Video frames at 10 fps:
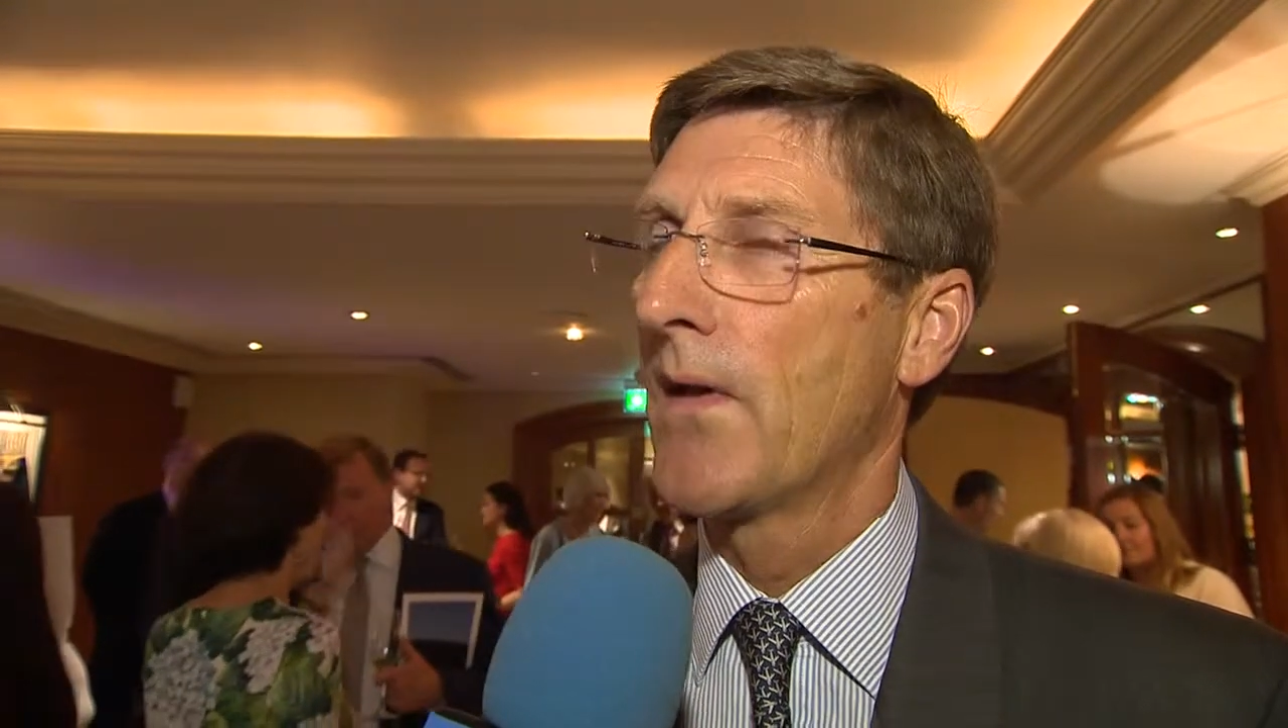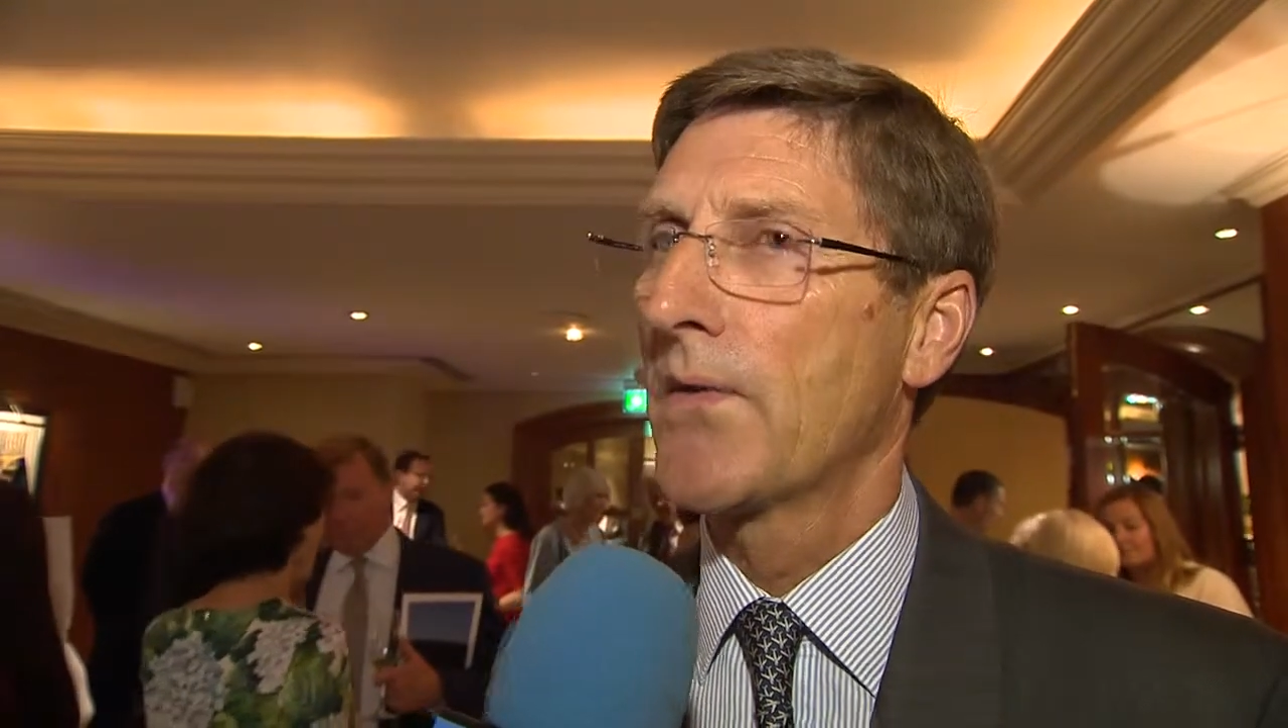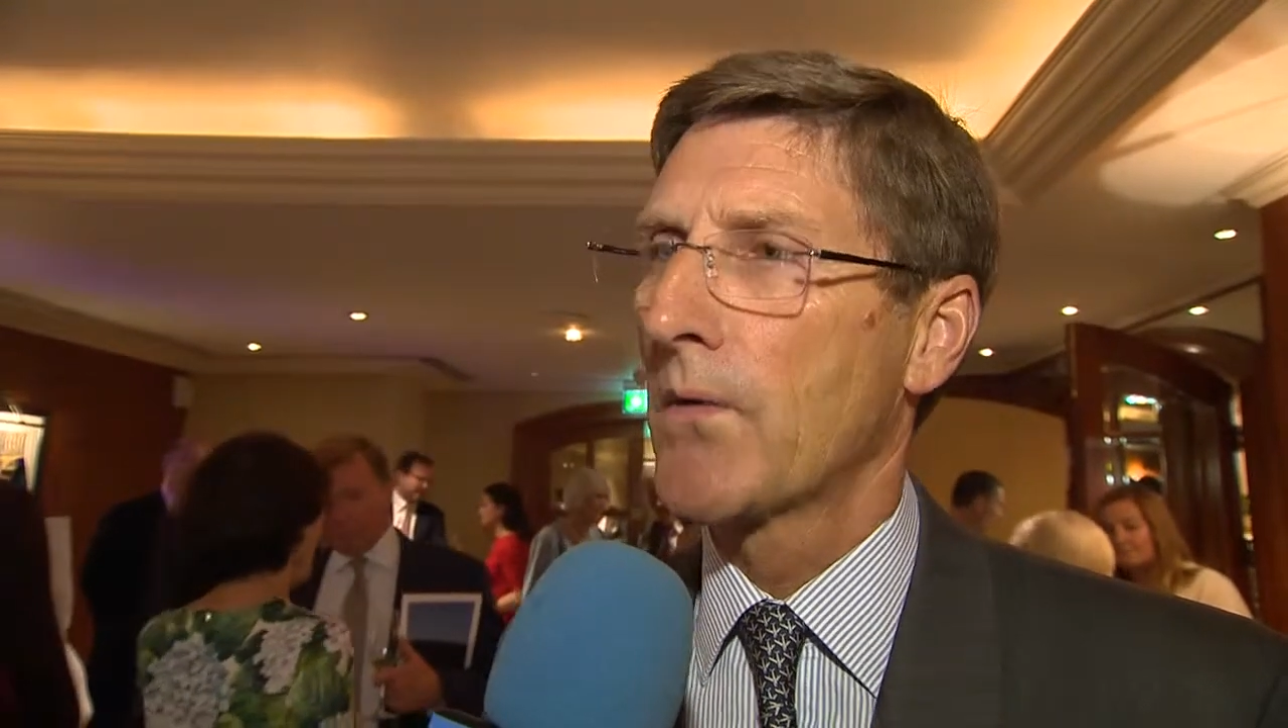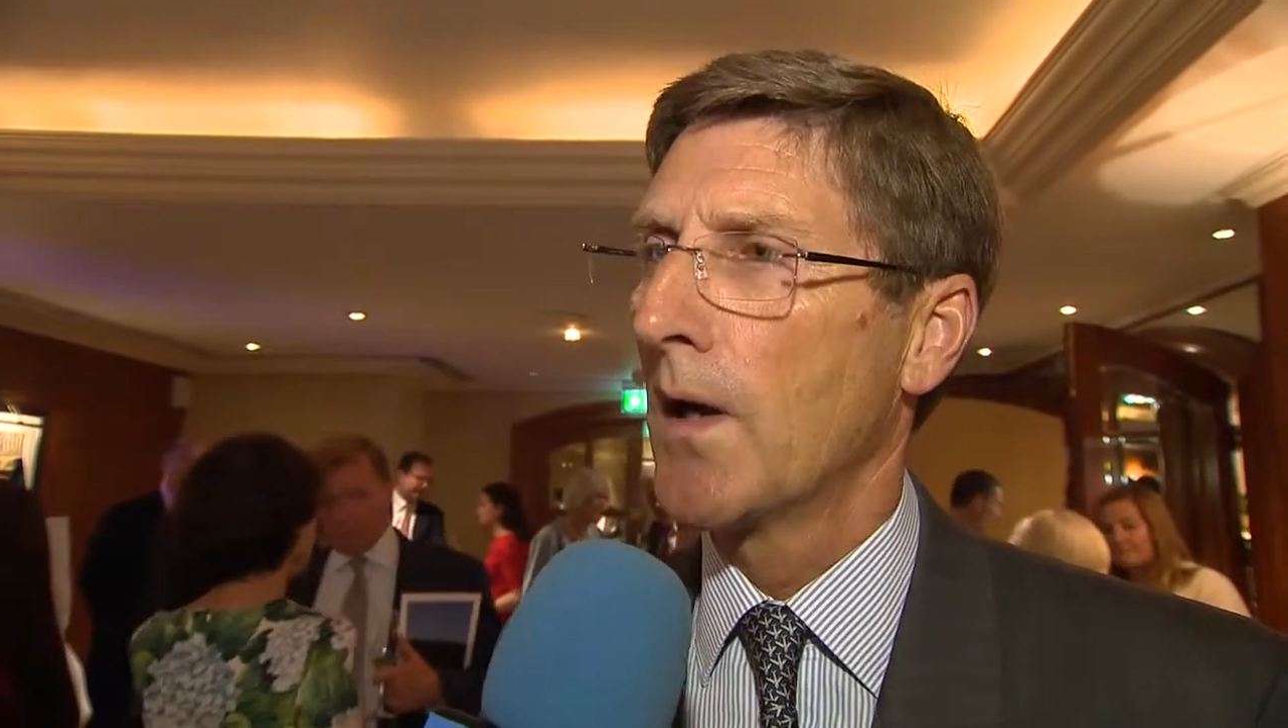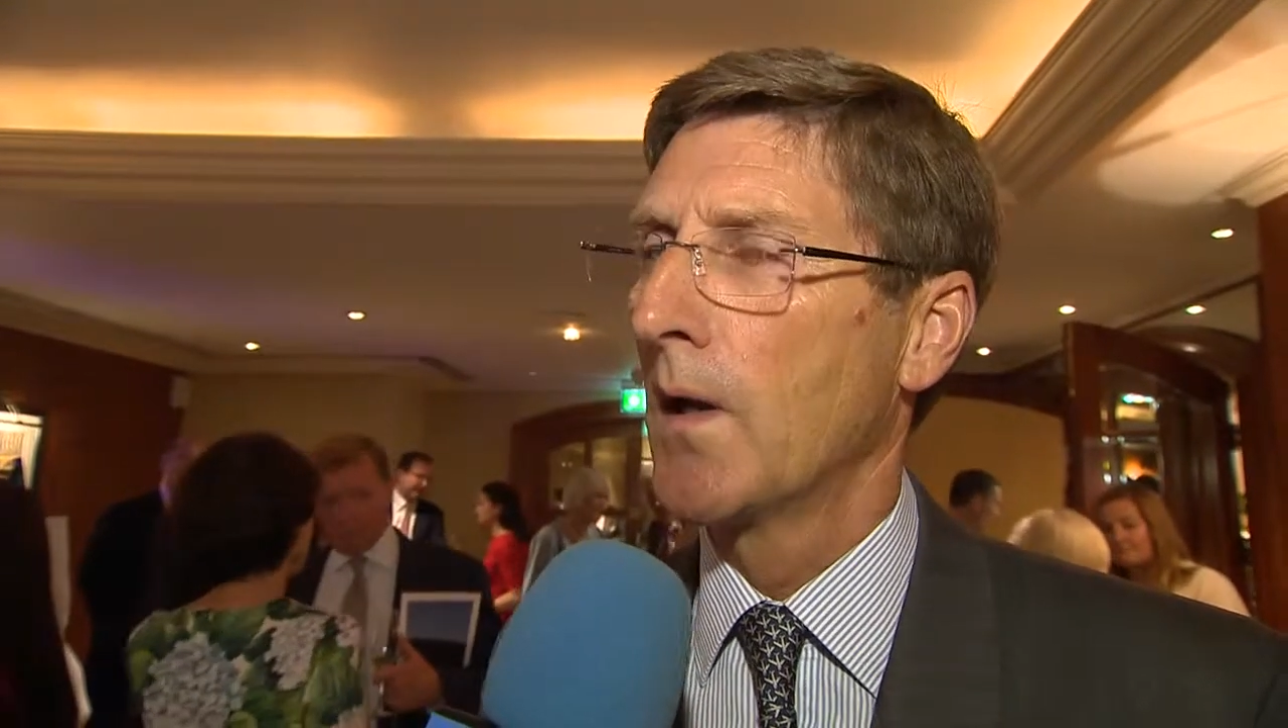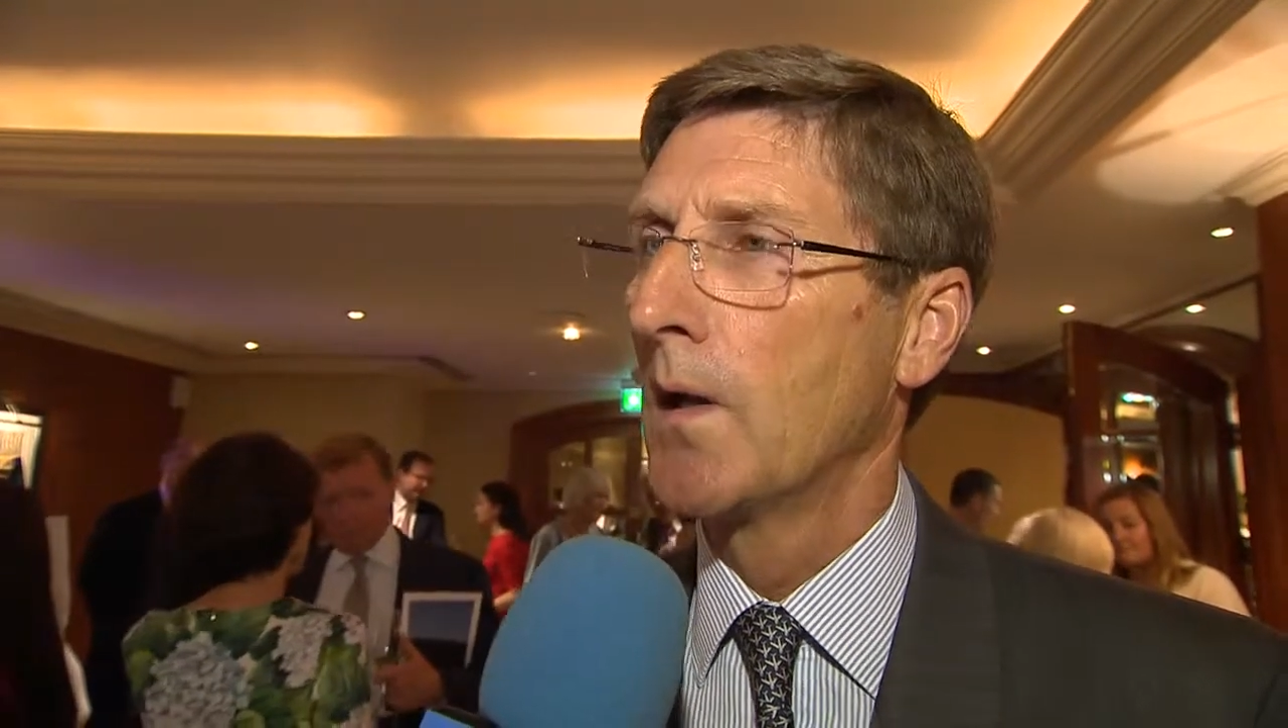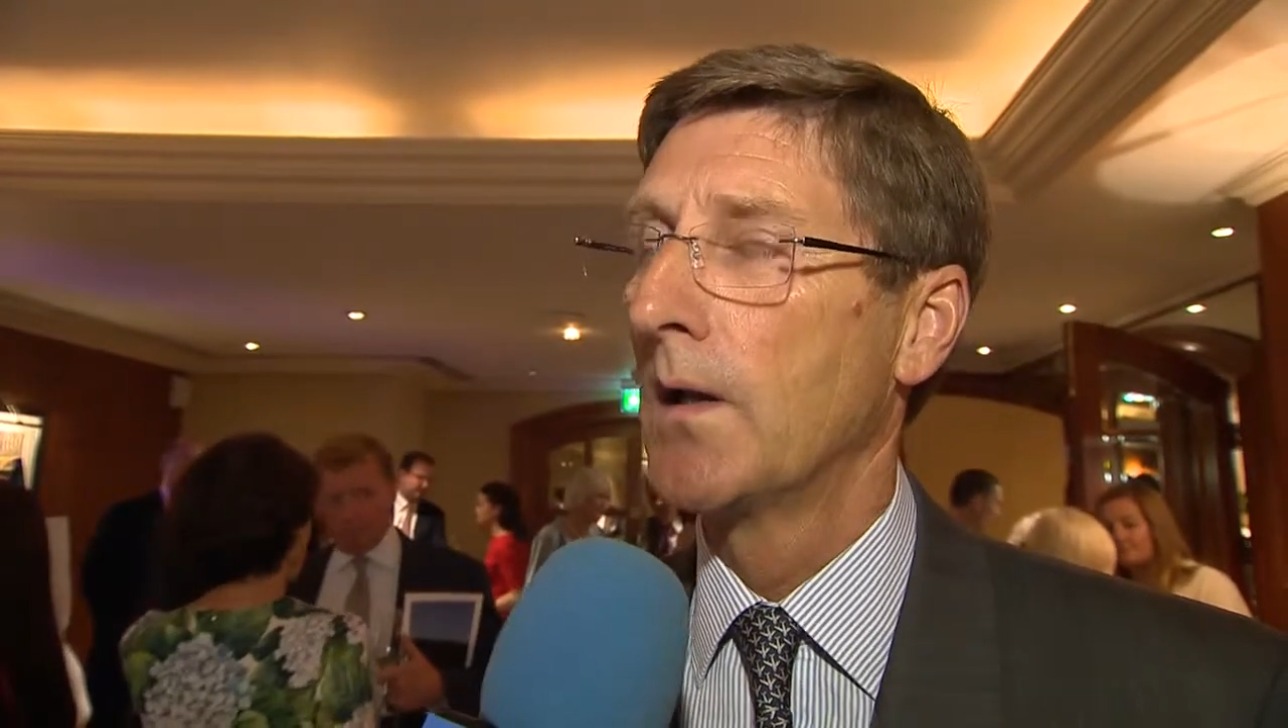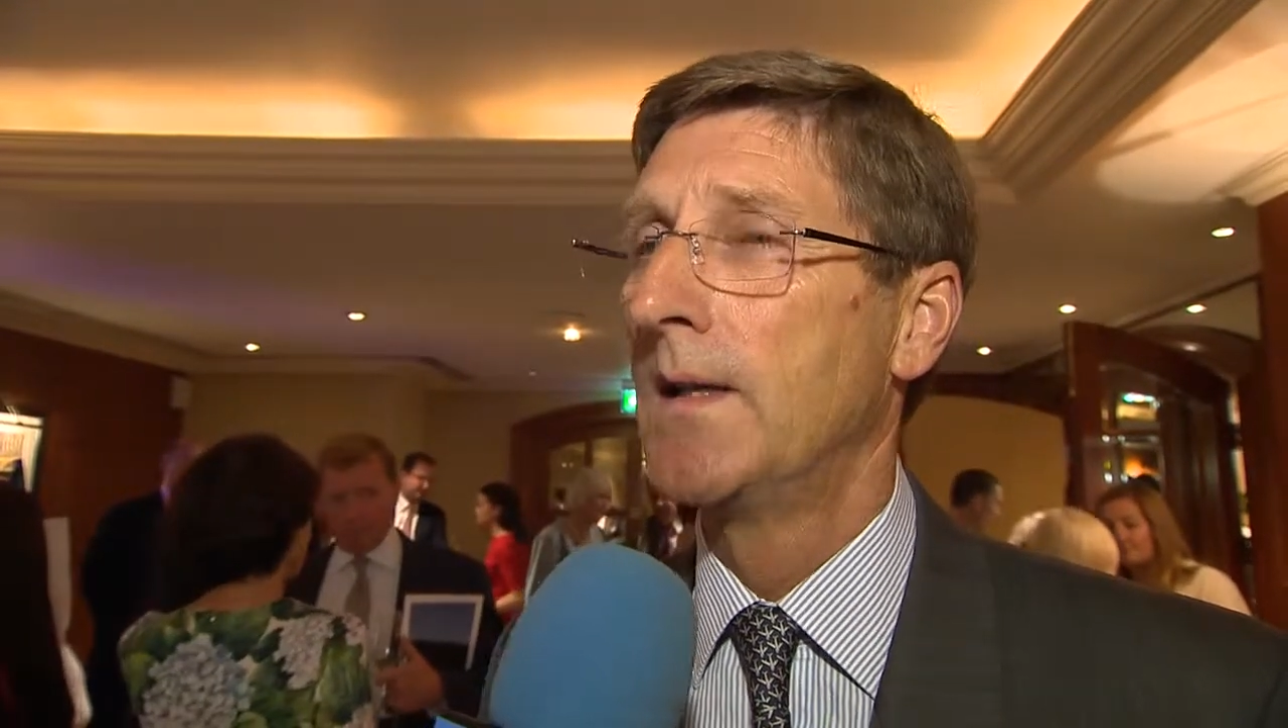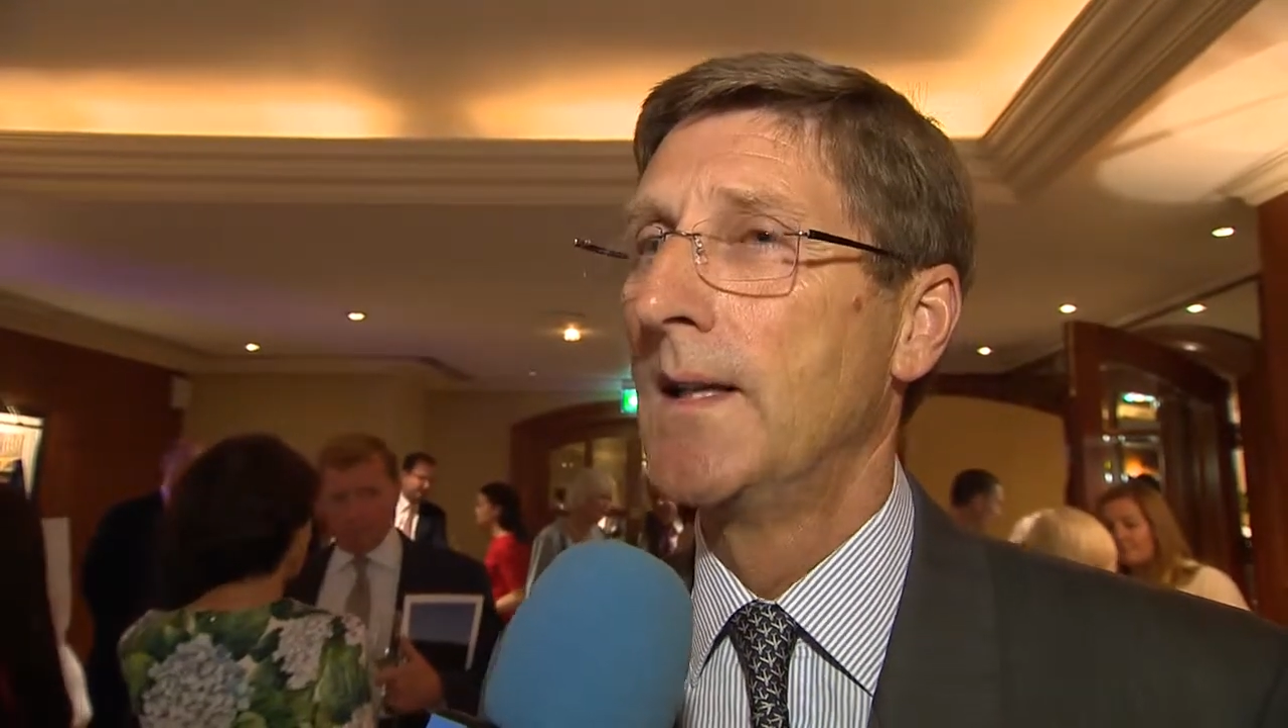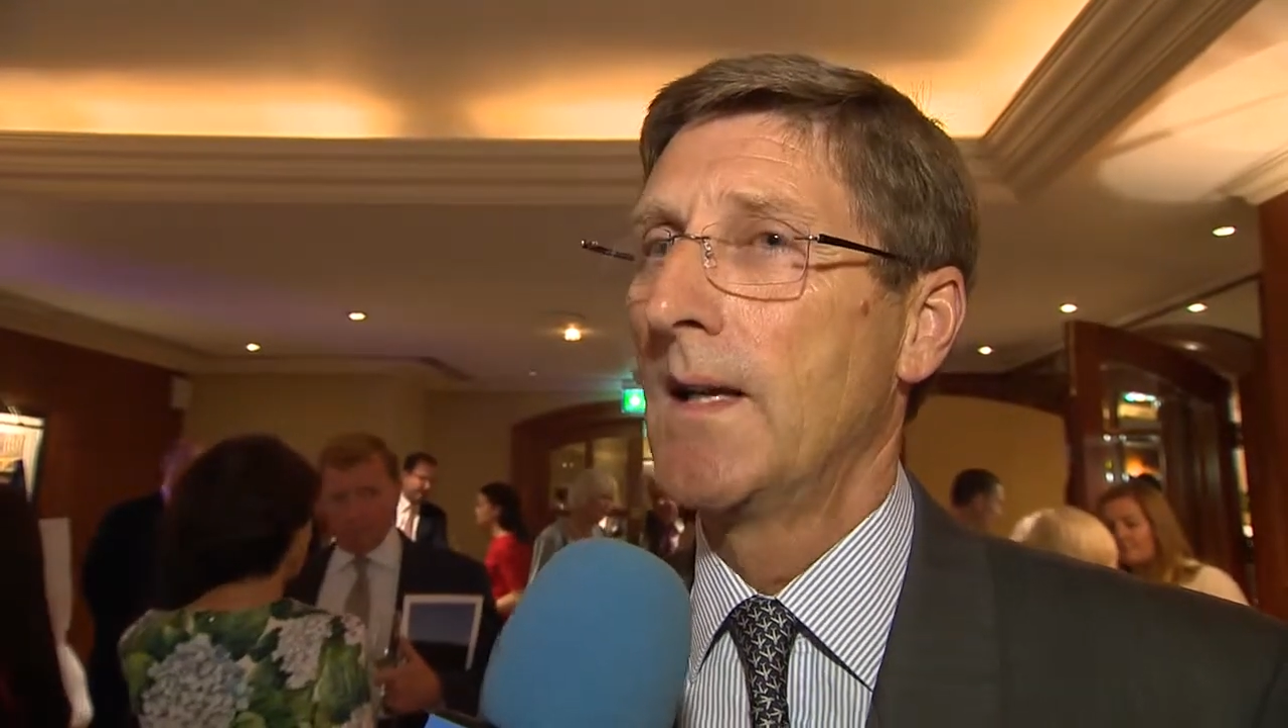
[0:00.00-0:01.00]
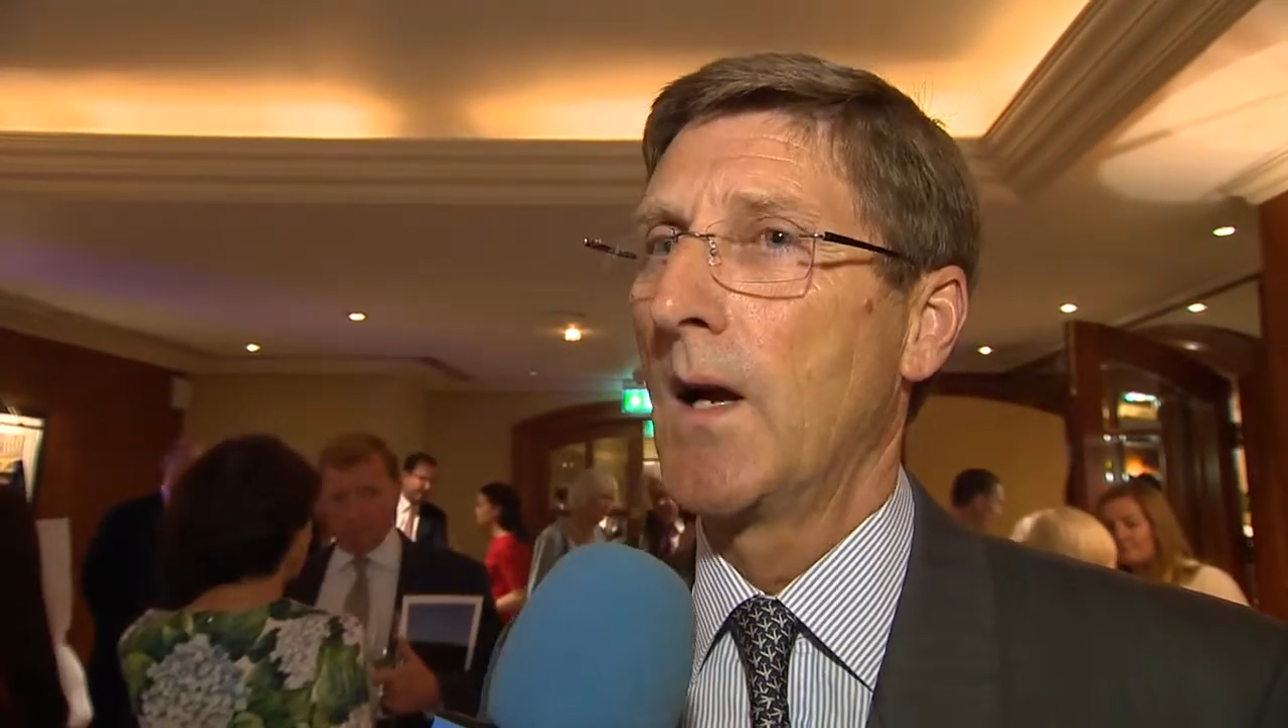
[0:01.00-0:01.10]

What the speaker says: the thrill